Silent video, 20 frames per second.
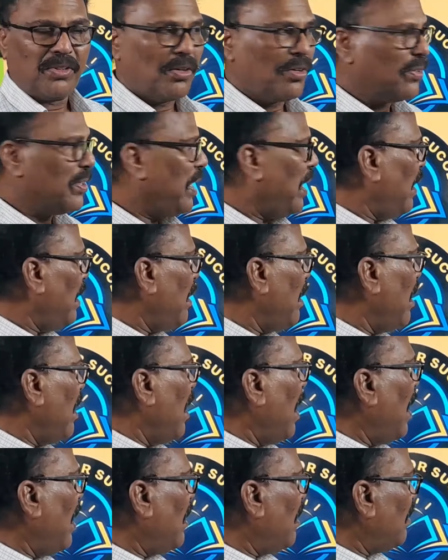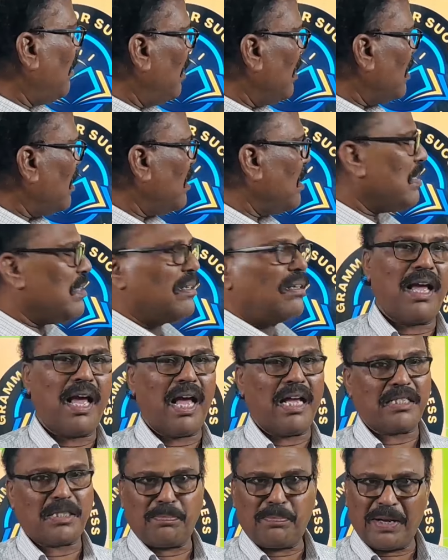Okay? And this
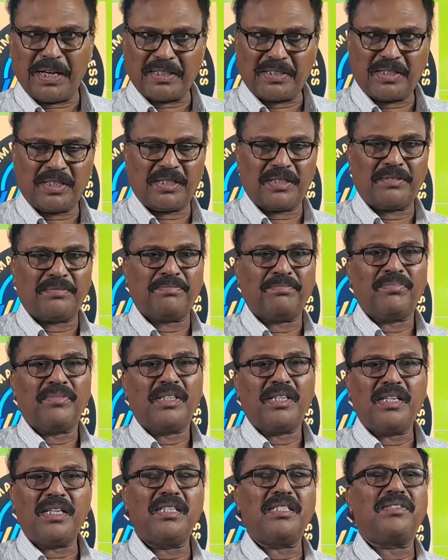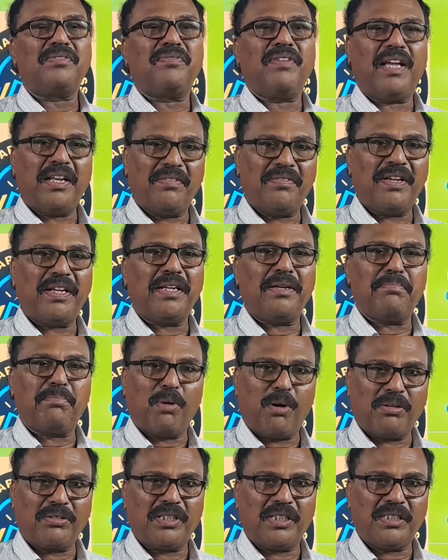aspect is very, very
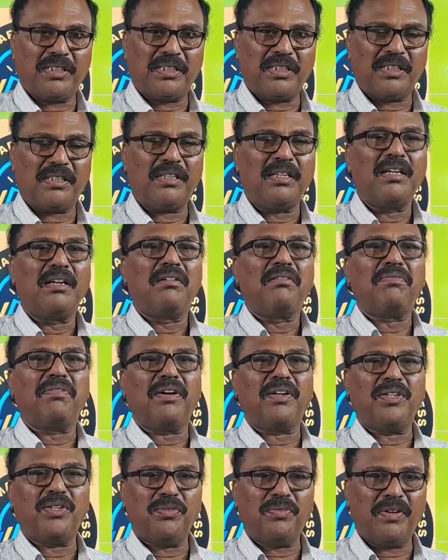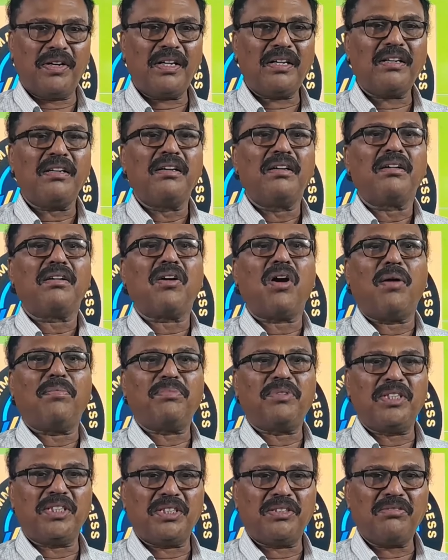important for your
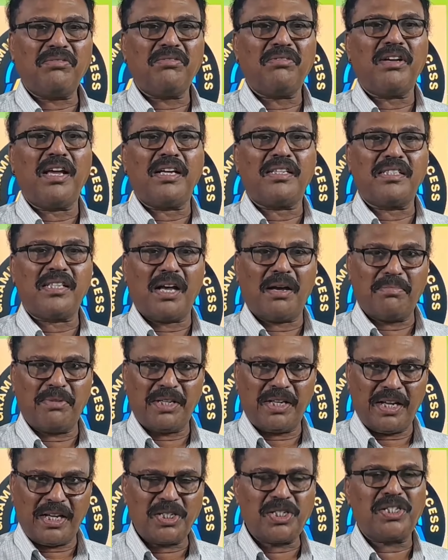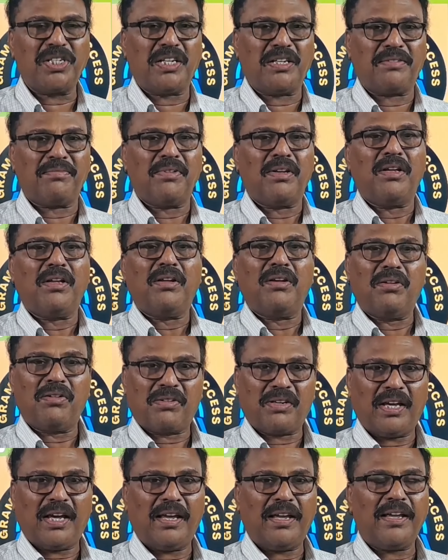competitive examination.
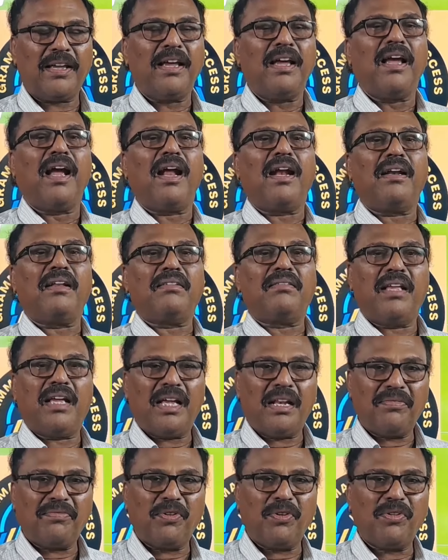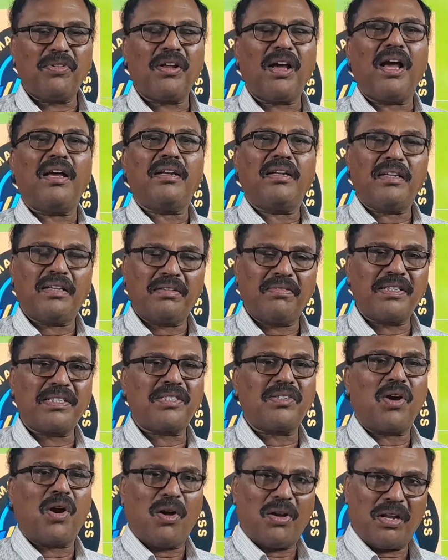Okay? And therefore, I
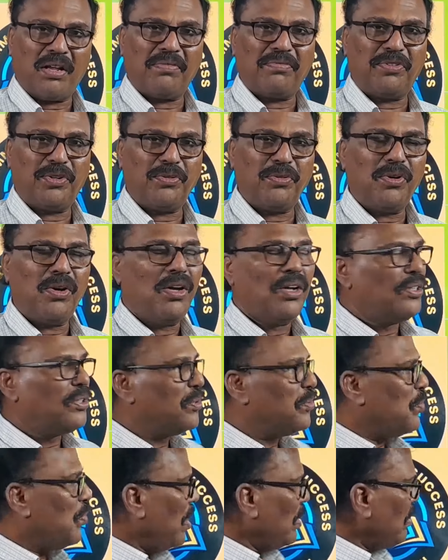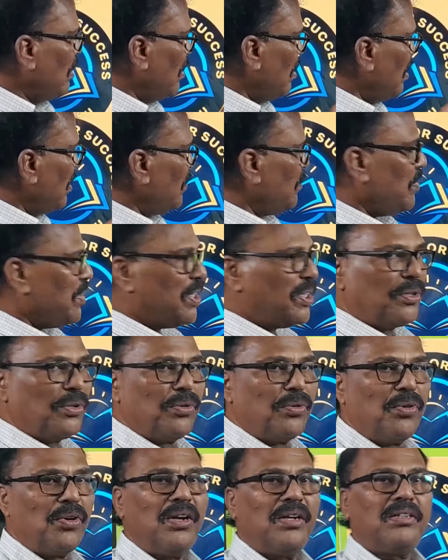request all of you to watch this
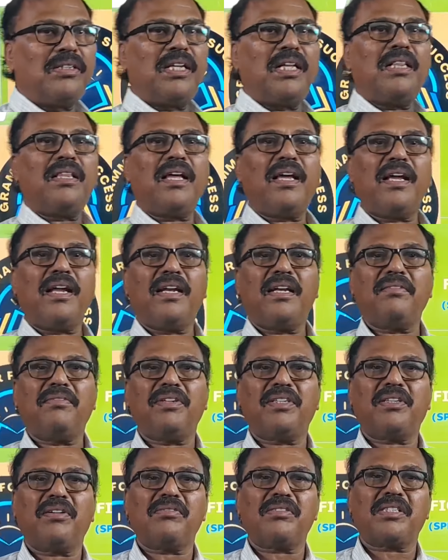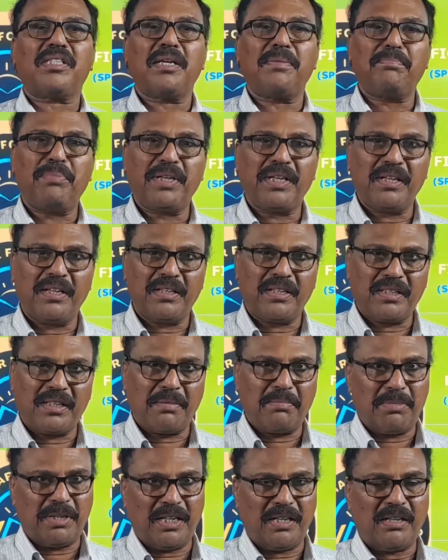video till the end without skipping it in
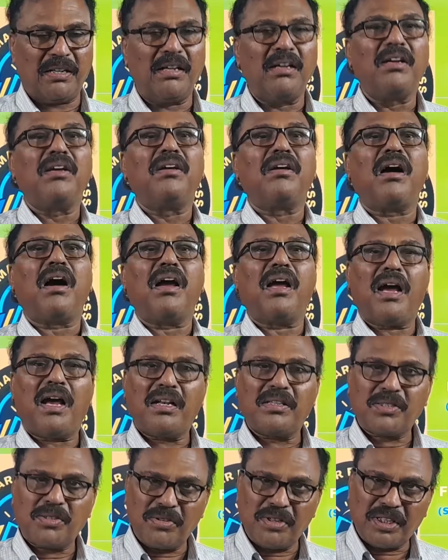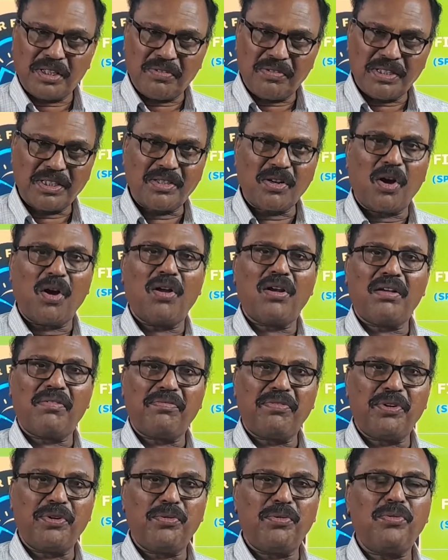the middle. I also request all
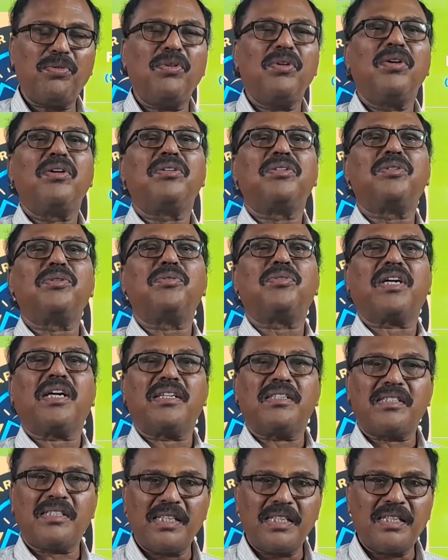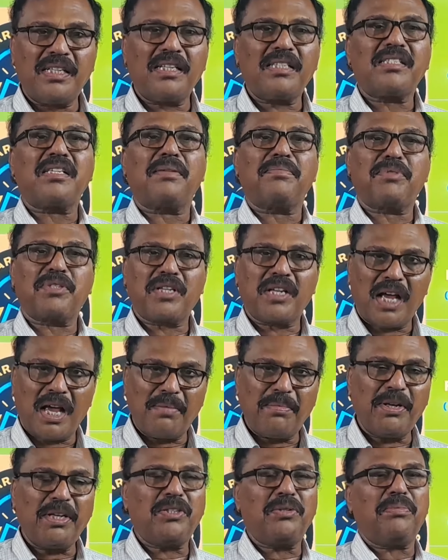of you to consider
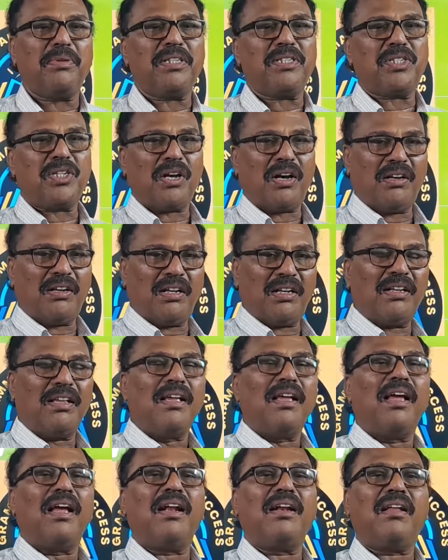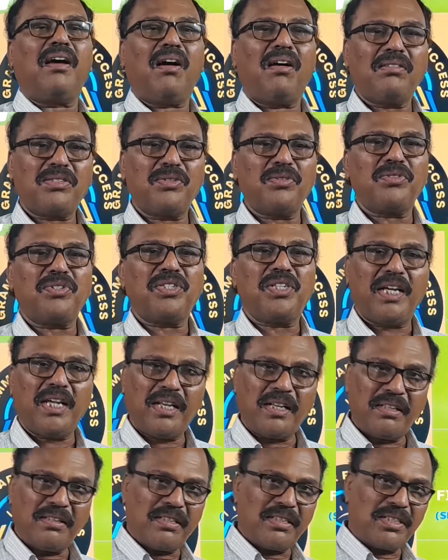subscribing to my channel and also
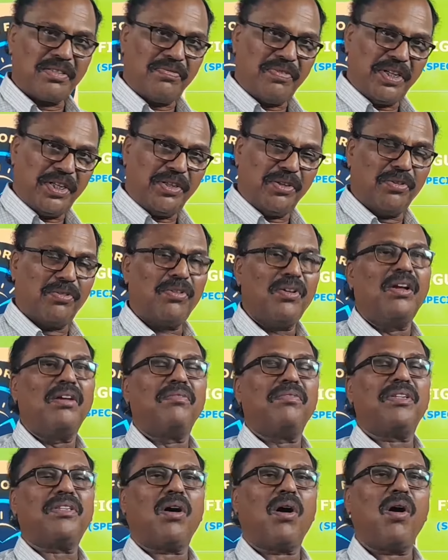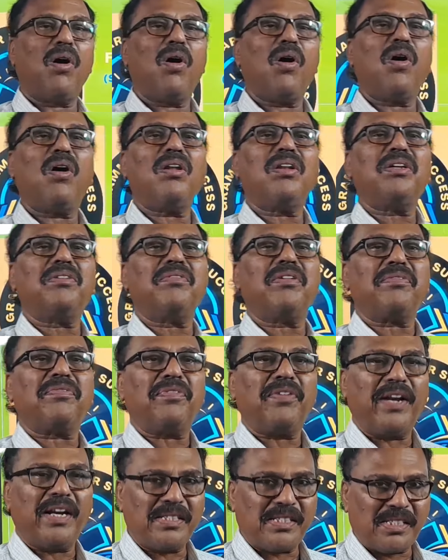sharing this video with all your
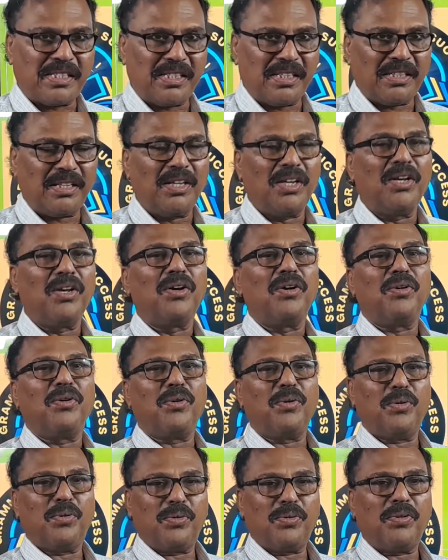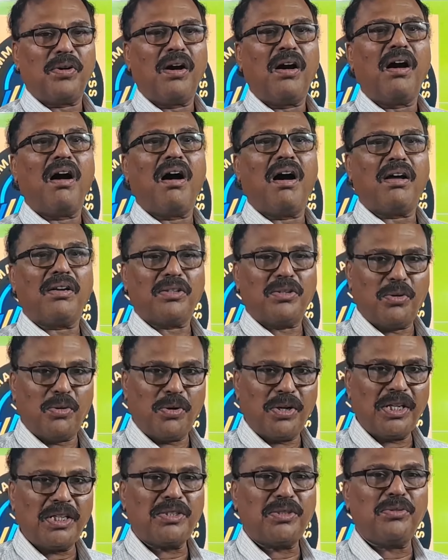friends who are
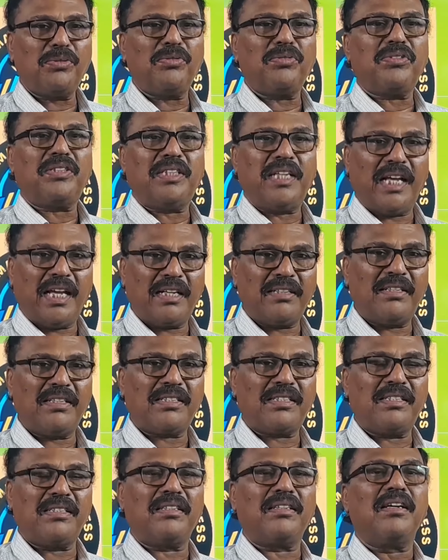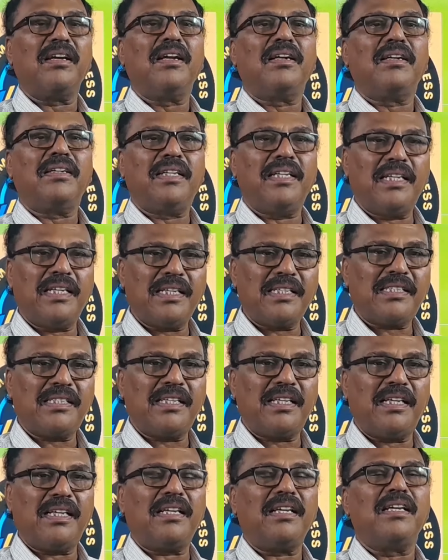going to take this
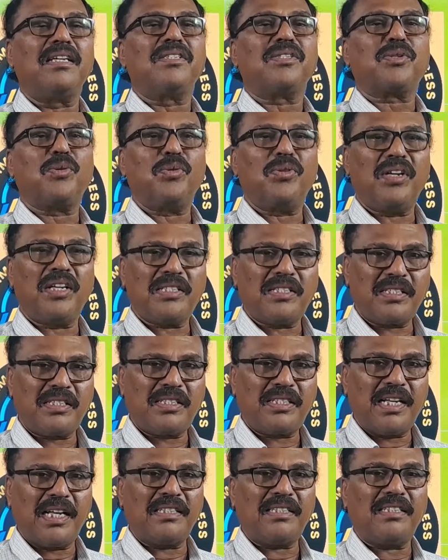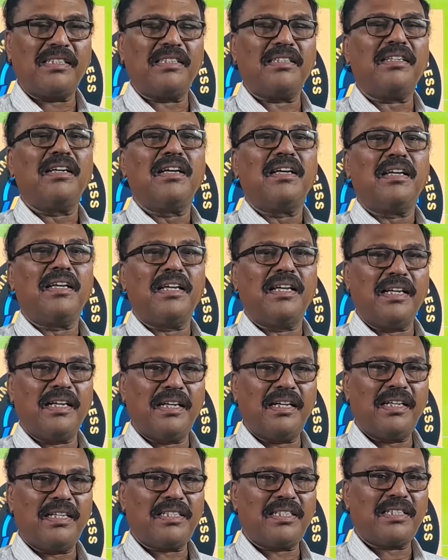DSE school assistant
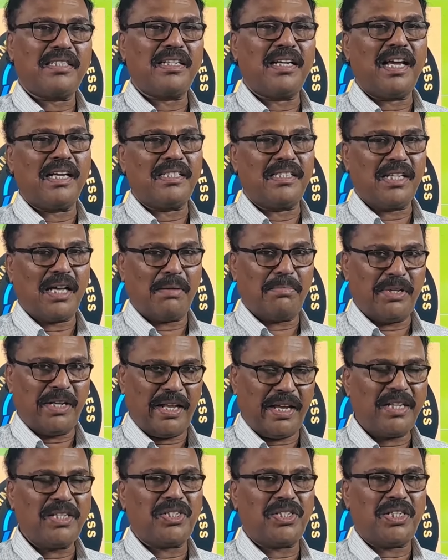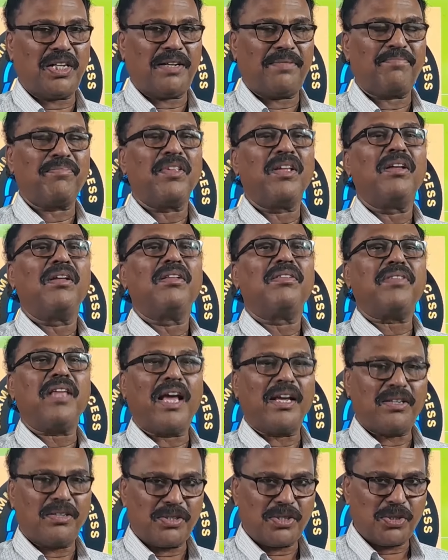English examination.
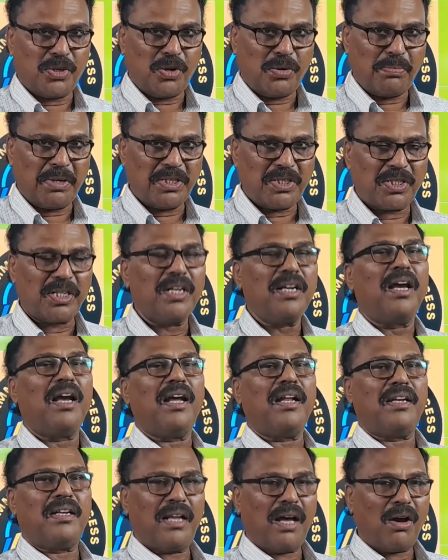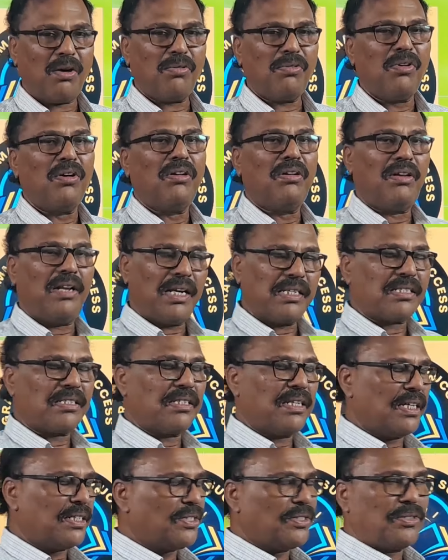Thank you so much. And now let's
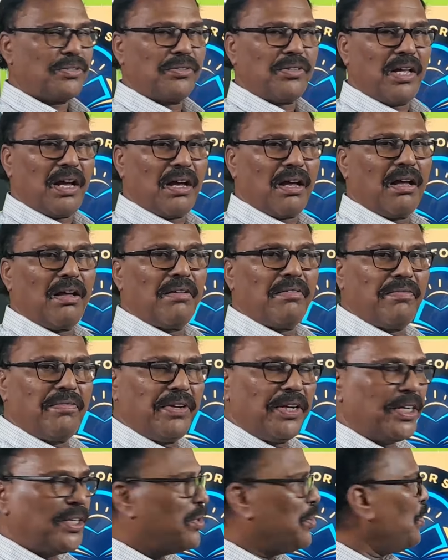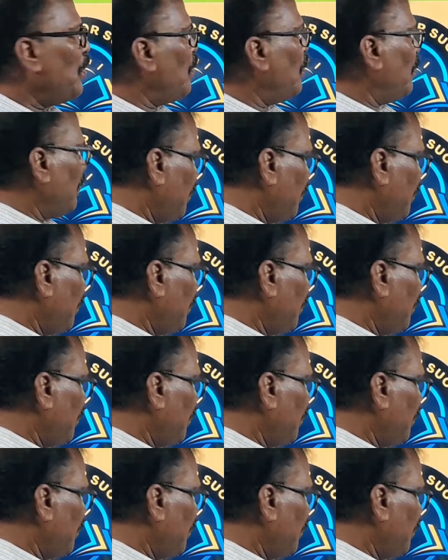get into the video.